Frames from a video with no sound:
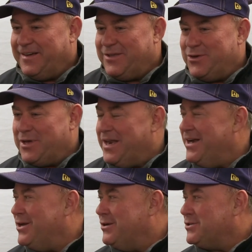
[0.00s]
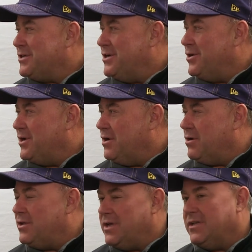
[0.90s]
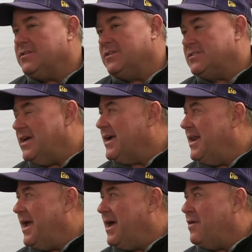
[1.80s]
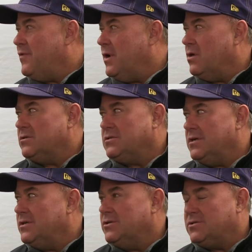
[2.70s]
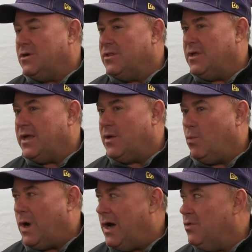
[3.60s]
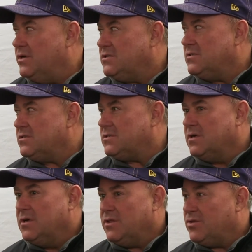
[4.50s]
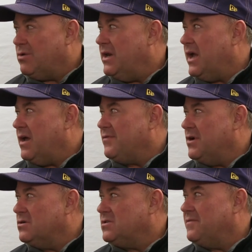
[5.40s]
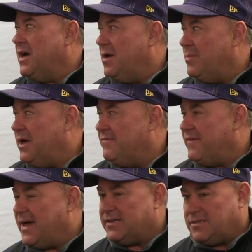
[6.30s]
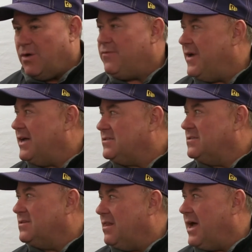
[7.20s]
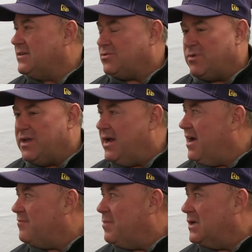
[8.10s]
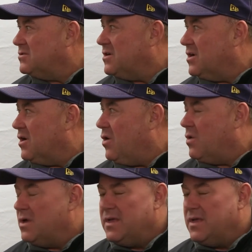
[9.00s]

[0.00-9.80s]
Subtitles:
You get into your senior year and you get to the second half, and all of a sudden you start thinking, wow, this is, the 3.5 years have gone by fast. How fast is the last 3.5 months going to go?